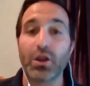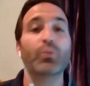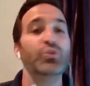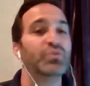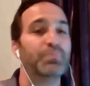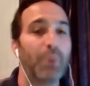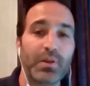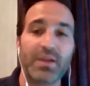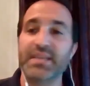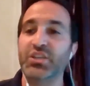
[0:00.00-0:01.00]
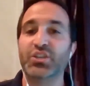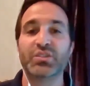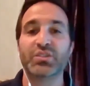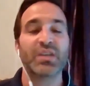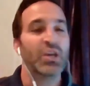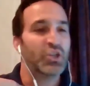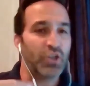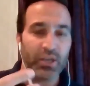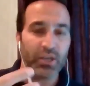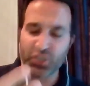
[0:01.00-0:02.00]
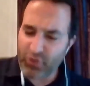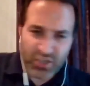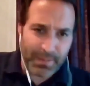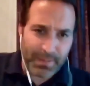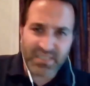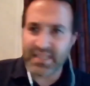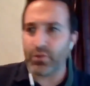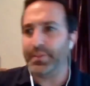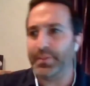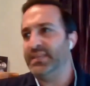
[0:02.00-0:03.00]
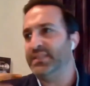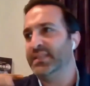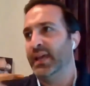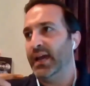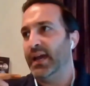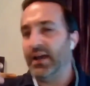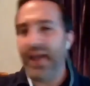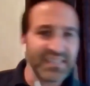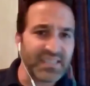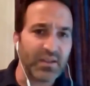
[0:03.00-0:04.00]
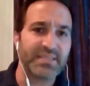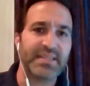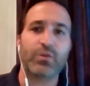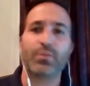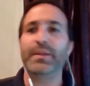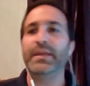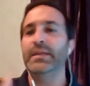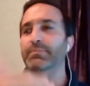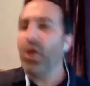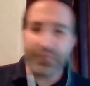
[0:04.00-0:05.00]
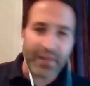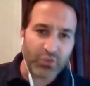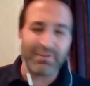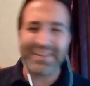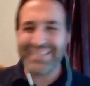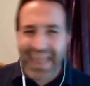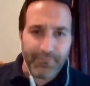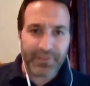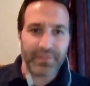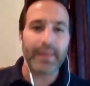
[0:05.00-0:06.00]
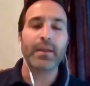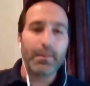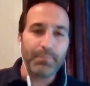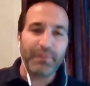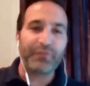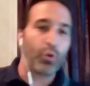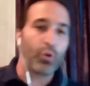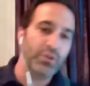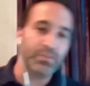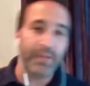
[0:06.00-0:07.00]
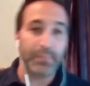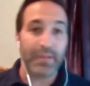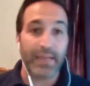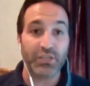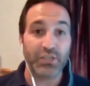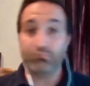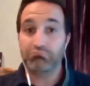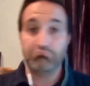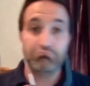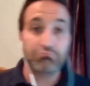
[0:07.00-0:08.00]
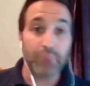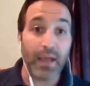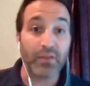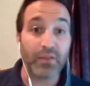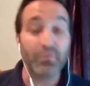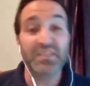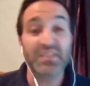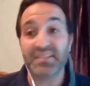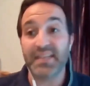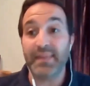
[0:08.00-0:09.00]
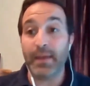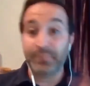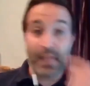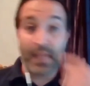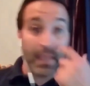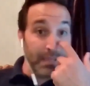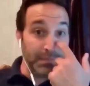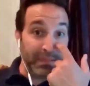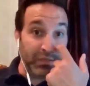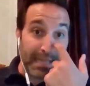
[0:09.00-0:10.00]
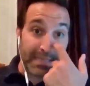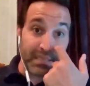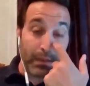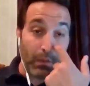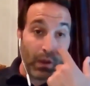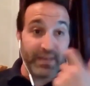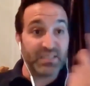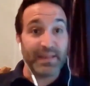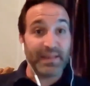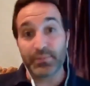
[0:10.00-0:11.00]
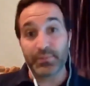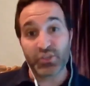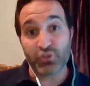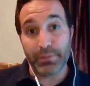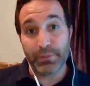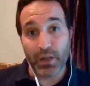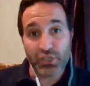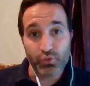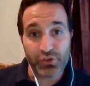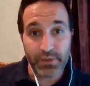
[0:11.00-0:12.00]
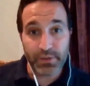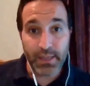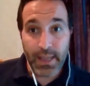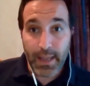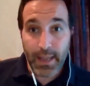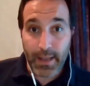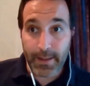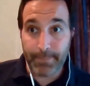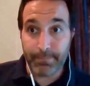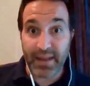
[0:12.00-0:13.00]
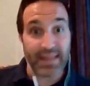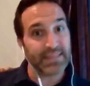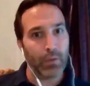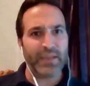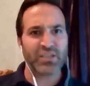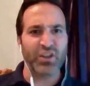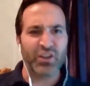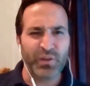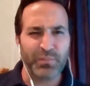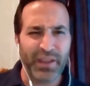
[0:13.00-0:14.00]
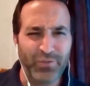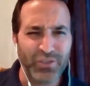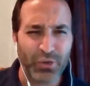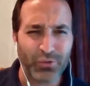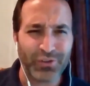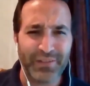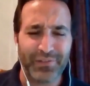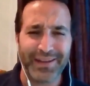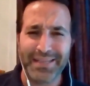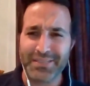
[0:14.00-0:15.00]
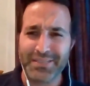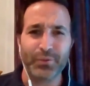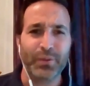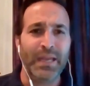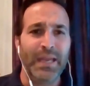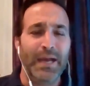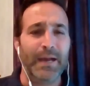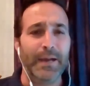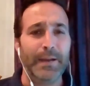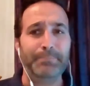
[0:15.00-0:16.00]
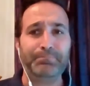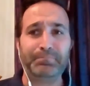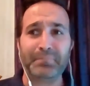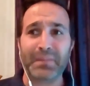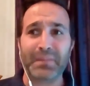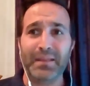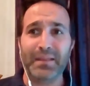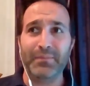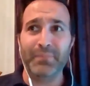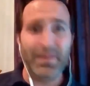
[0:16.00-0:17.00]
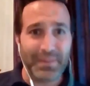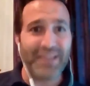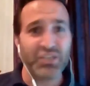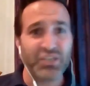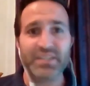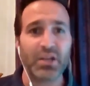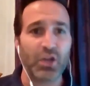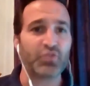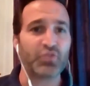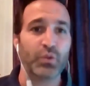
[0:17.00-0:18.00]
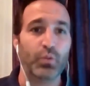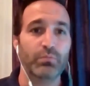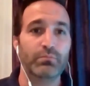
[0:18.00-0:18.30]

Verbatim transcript: I would use mobilizations, uh, stretch based therapies, uh, exercise therapy, myofascial release, everything before I use manipulation. And the reason I say that is because that's how I'd expect someone to treat my children. Um, and that's how actually I treat my own children if I need to. Um, manipulation is the last resort.